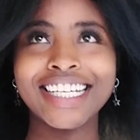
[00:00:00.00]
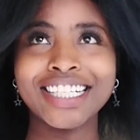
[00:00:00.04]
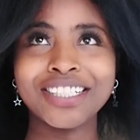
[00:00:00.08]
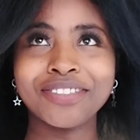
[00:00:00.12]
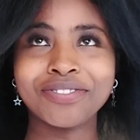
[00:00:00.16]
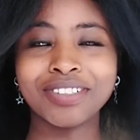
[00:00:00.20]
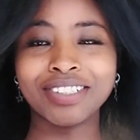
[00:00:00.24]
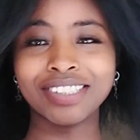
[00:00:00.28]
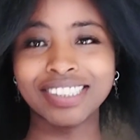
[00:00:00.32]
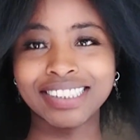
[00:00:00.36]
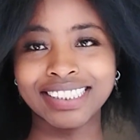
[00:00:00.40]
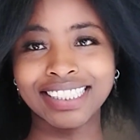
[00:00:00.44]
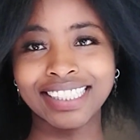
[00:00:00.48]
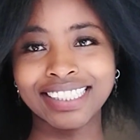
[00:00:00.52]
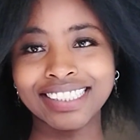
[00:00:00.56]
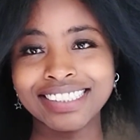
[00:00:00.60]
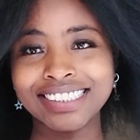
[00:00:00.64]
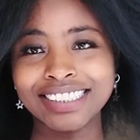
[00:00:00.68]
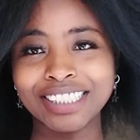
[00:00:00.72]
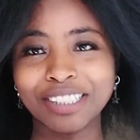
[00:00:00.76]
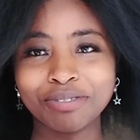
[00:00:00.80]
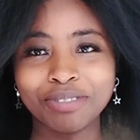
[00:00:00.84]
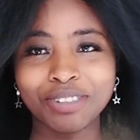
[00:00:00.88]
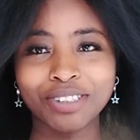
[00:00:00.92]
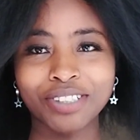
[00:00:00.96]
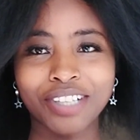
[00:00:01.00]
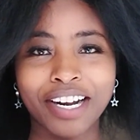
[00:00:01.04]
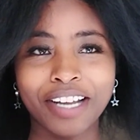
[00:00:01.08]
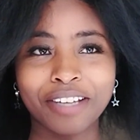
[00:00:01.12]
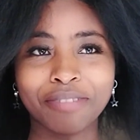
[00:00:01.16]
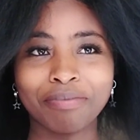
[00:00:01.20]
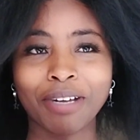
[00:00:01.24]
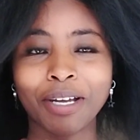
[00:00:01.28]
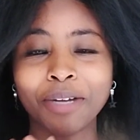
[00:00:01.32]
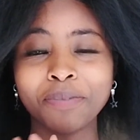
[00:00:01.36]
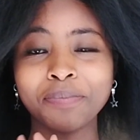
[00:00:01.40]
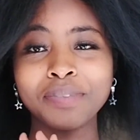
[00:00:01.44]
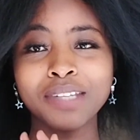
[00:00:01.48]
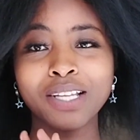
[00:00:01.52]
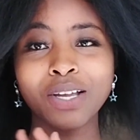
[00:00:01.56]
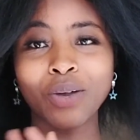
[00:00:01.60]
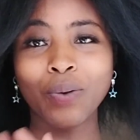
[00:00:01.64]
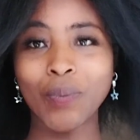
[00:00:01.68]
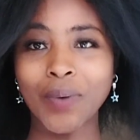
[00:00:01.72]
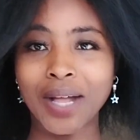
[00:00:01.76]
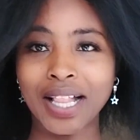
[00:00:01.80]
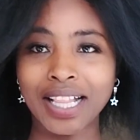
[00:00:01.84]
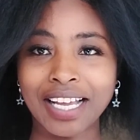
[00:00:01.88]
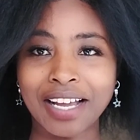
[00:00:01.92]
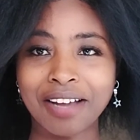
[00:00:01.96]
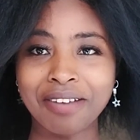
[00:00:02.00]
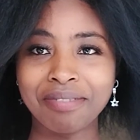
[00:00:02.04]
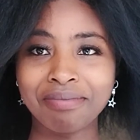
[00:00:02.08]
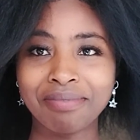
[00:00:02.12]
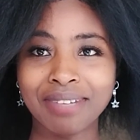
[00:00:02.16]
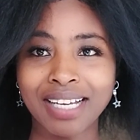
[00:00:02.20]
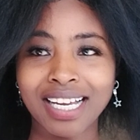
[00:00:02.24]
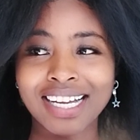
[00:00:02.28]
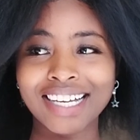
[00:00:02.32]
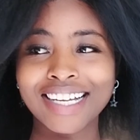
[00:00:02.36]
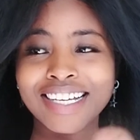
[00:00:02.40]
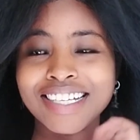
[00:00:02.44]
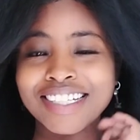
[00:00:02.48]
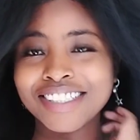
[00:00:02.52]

If you're a returning subscriber, welcome back.